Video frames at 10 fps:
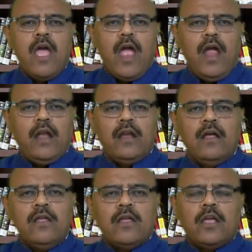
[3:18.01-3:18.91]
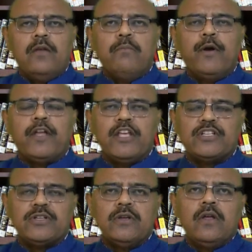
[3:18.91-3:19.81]
and in
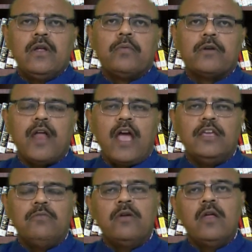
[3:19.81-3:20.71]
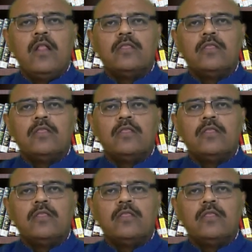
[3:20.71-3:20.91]
British time,